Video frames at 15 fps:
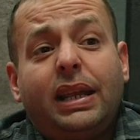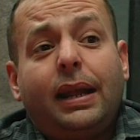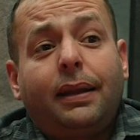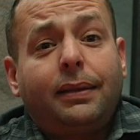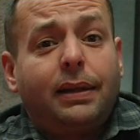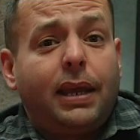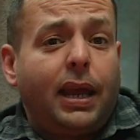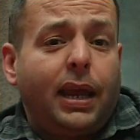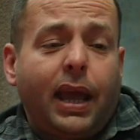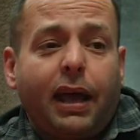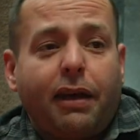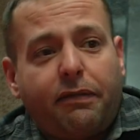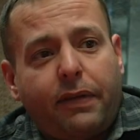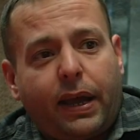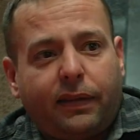that they
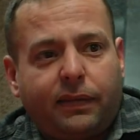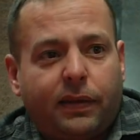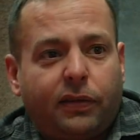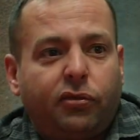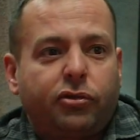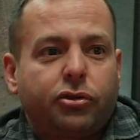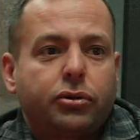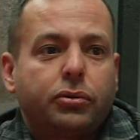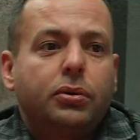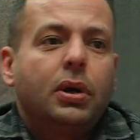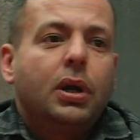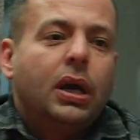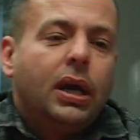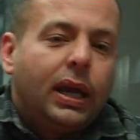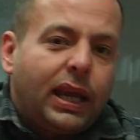have access to
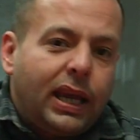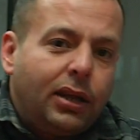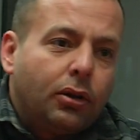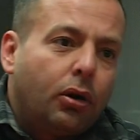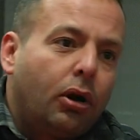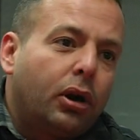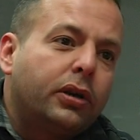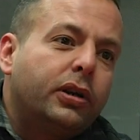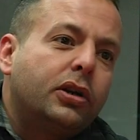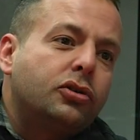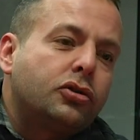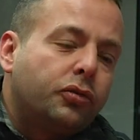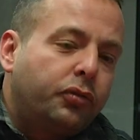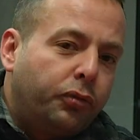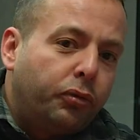in order
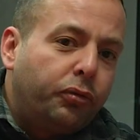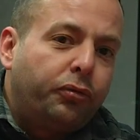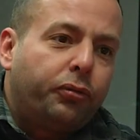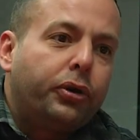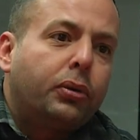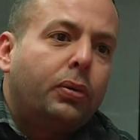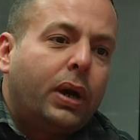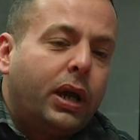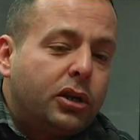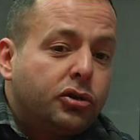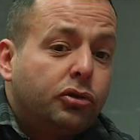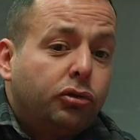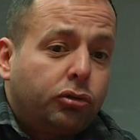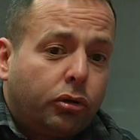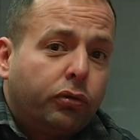to fulfill and
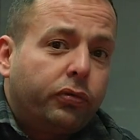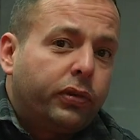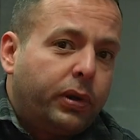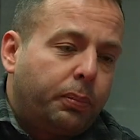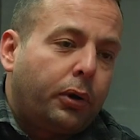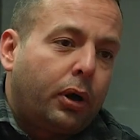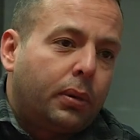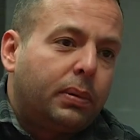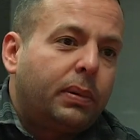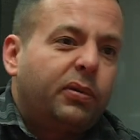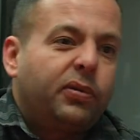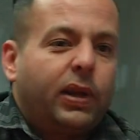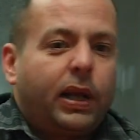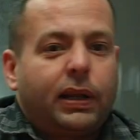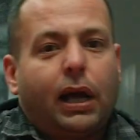to solve the
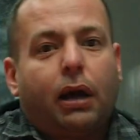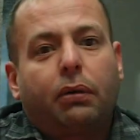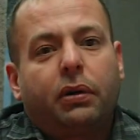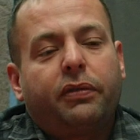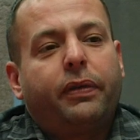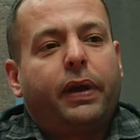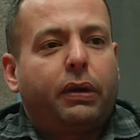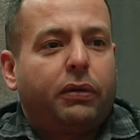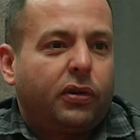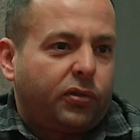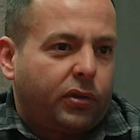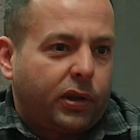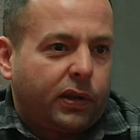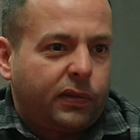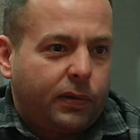problems that our
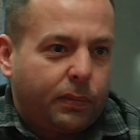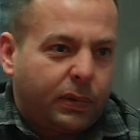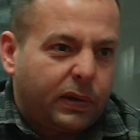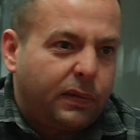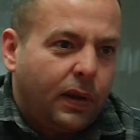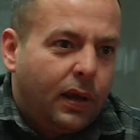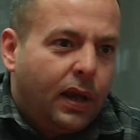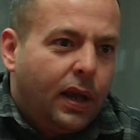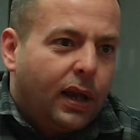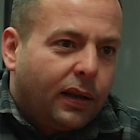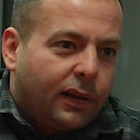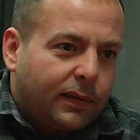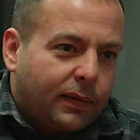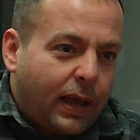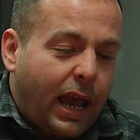various customers
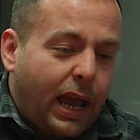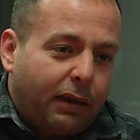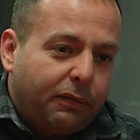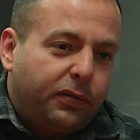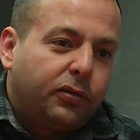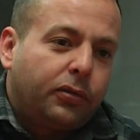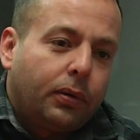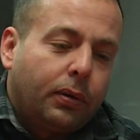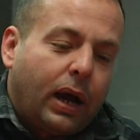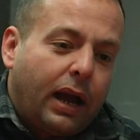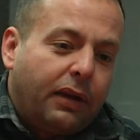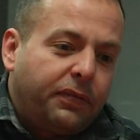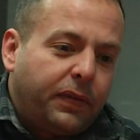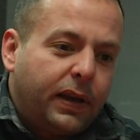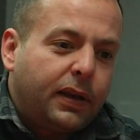have. So
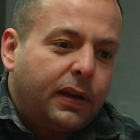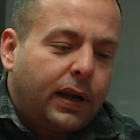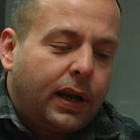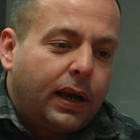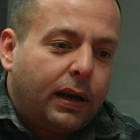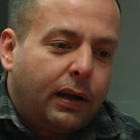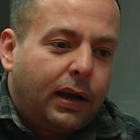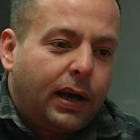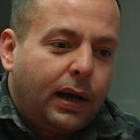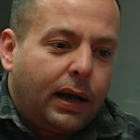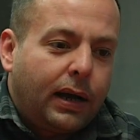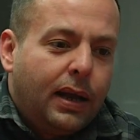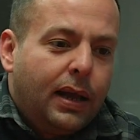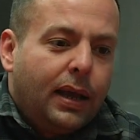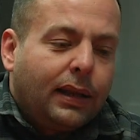I think
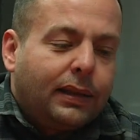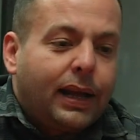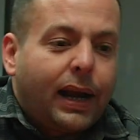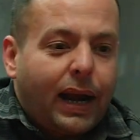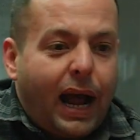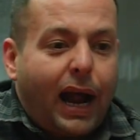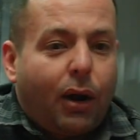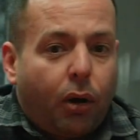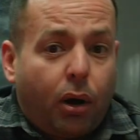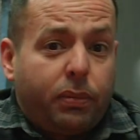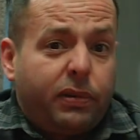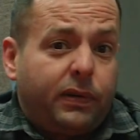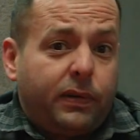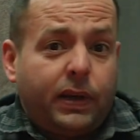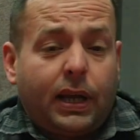there are
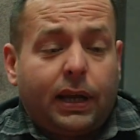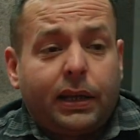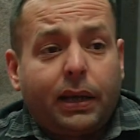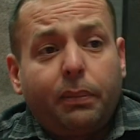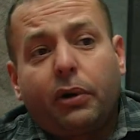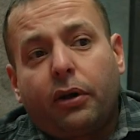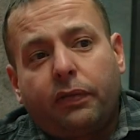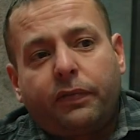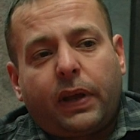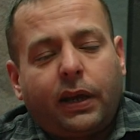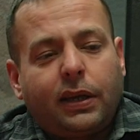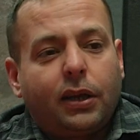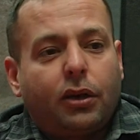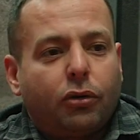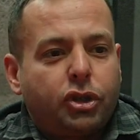obviously a number of
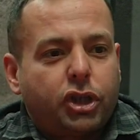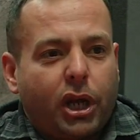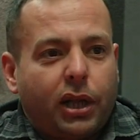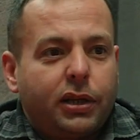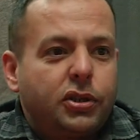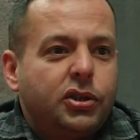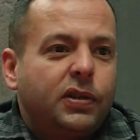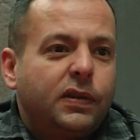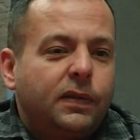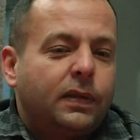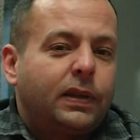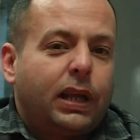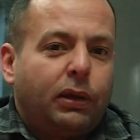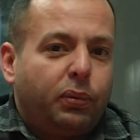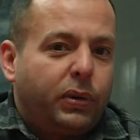technical challenges
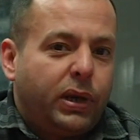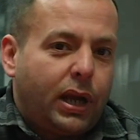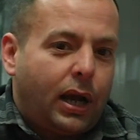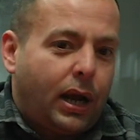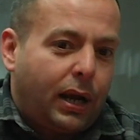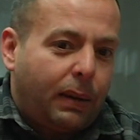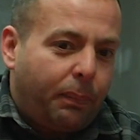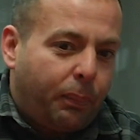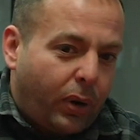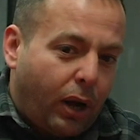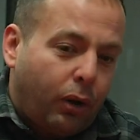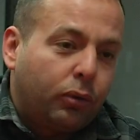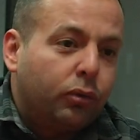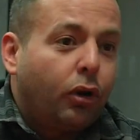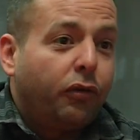that we are
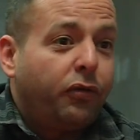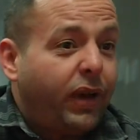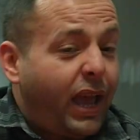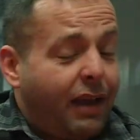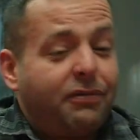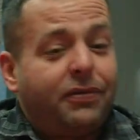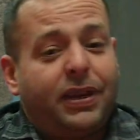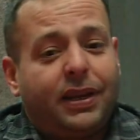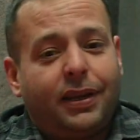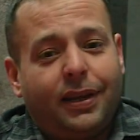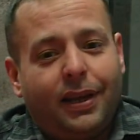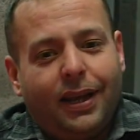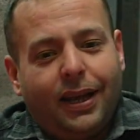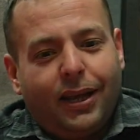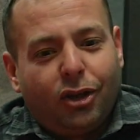proud of
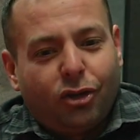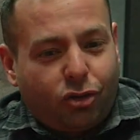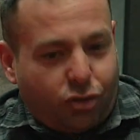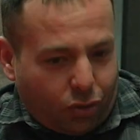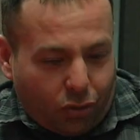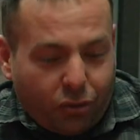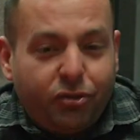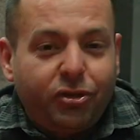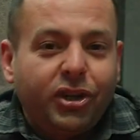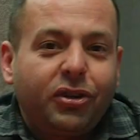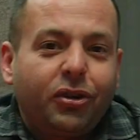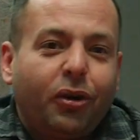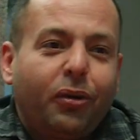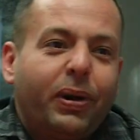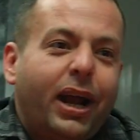having solved
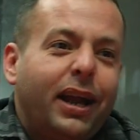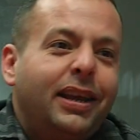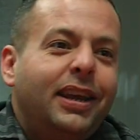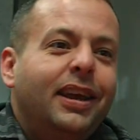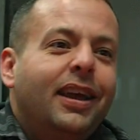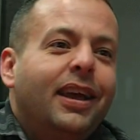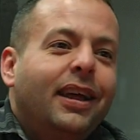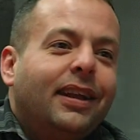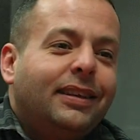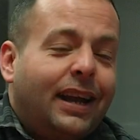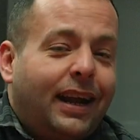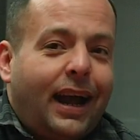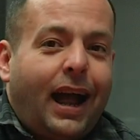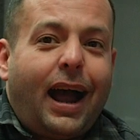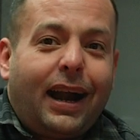it already.
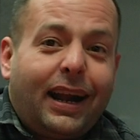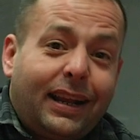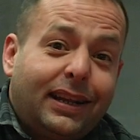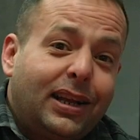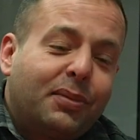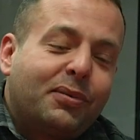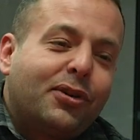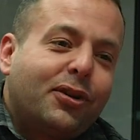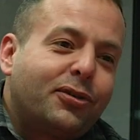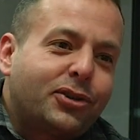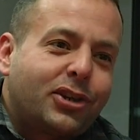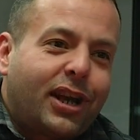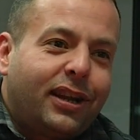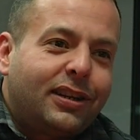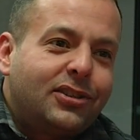There are a number of
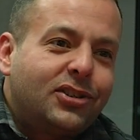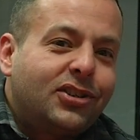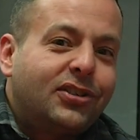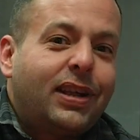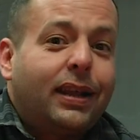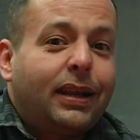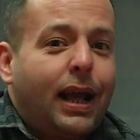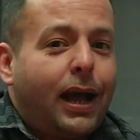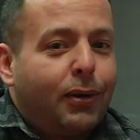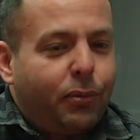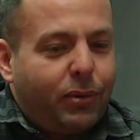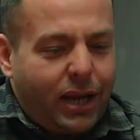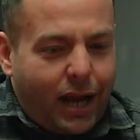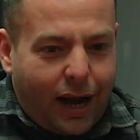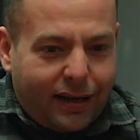challenges that
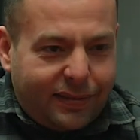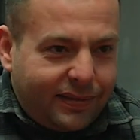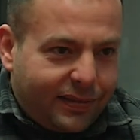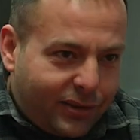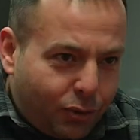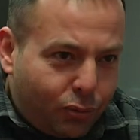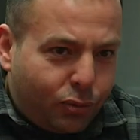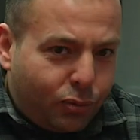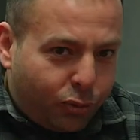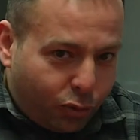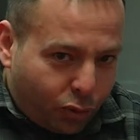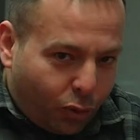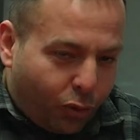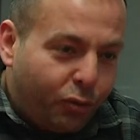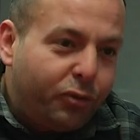we are still
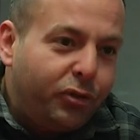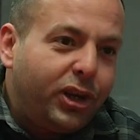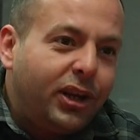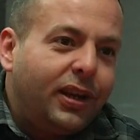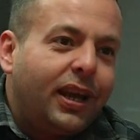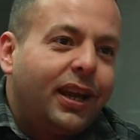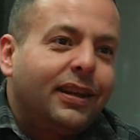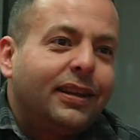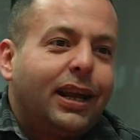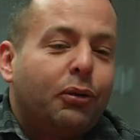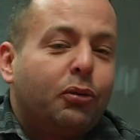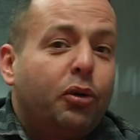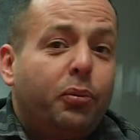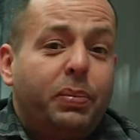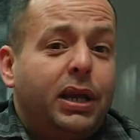solving, and
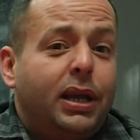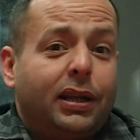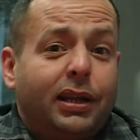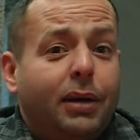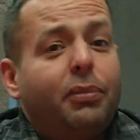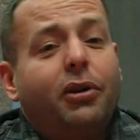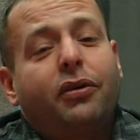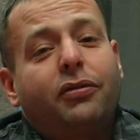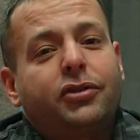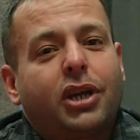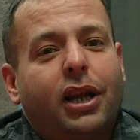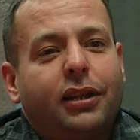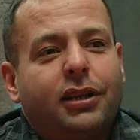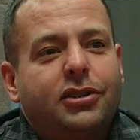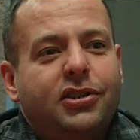there will be a number of
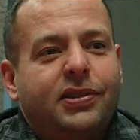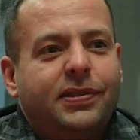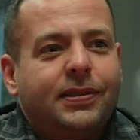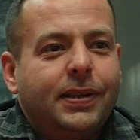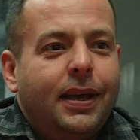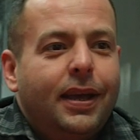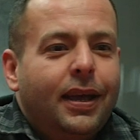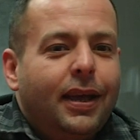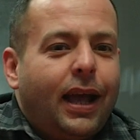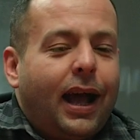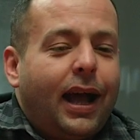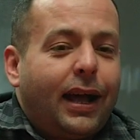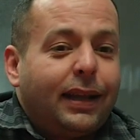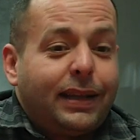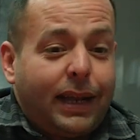challenges
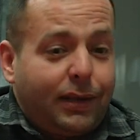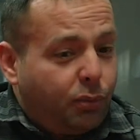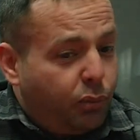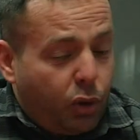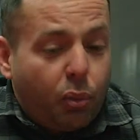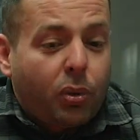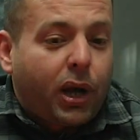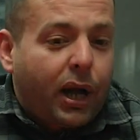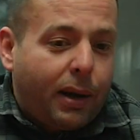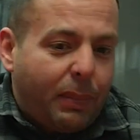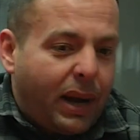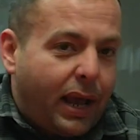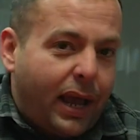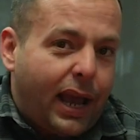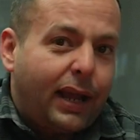that will
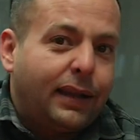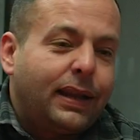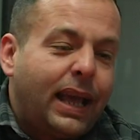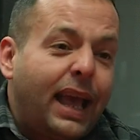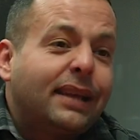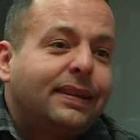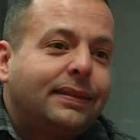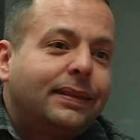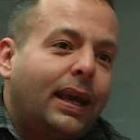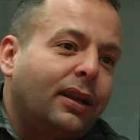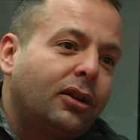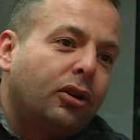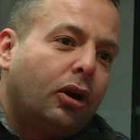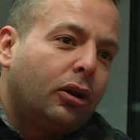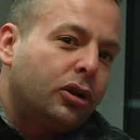come ahead as
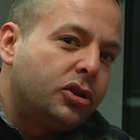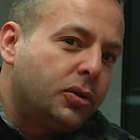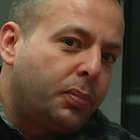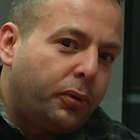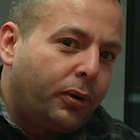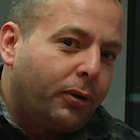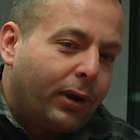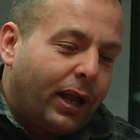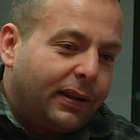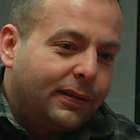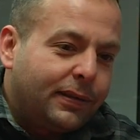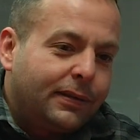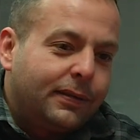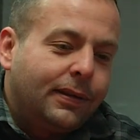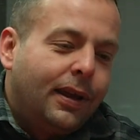technology
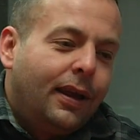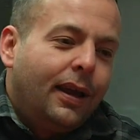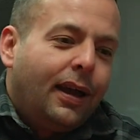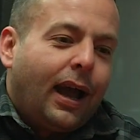progresses.